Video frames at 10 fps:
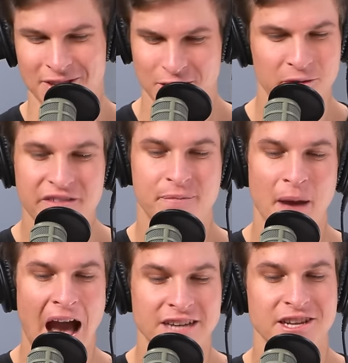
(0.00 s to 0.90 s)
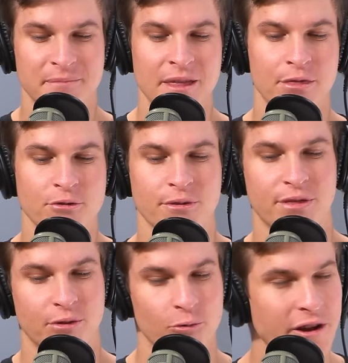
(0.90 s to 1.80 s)
So we've actually been through
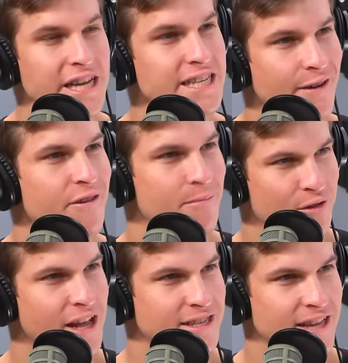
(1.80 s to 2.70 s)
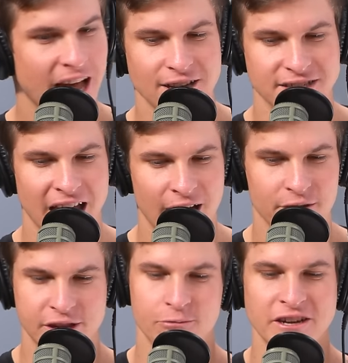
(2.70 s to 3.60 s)
three different play styles now.
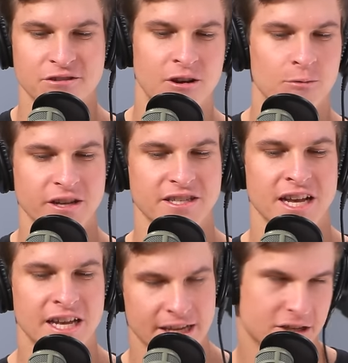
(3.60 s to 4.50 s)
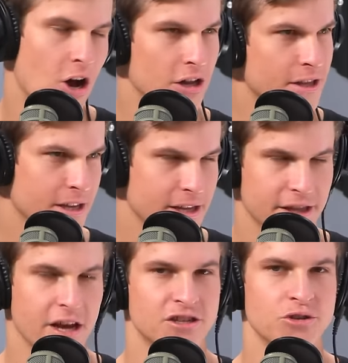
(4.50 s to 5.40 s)
The original one was called
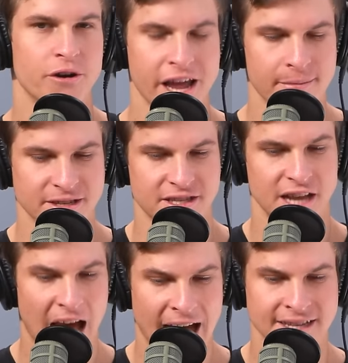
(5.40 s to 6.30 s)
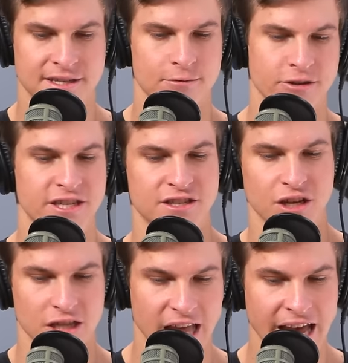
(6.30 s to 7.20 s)
the short name is DAS, which is
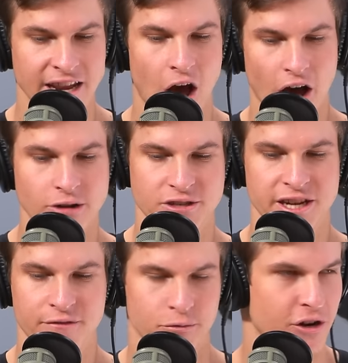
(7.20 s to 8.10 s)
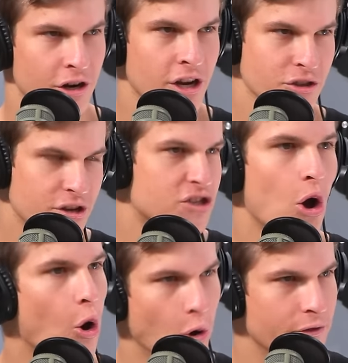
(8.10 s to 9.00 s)
delayed auto shifts, where you just
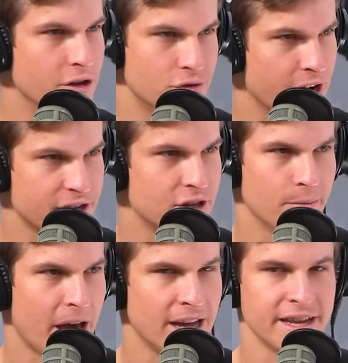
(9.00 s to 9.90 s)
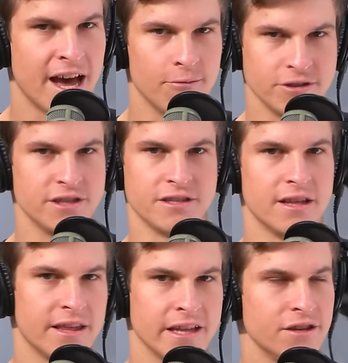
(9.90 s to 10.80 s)
hold the directional pad down, which is
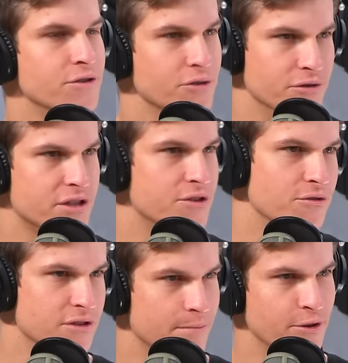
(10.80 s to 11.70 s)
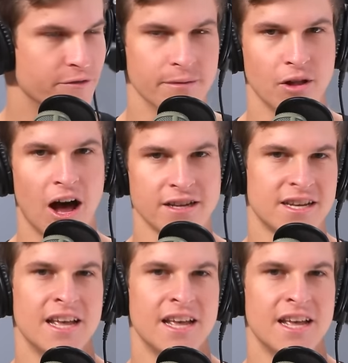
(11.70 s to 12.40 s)
the thing you use to to move the blocks.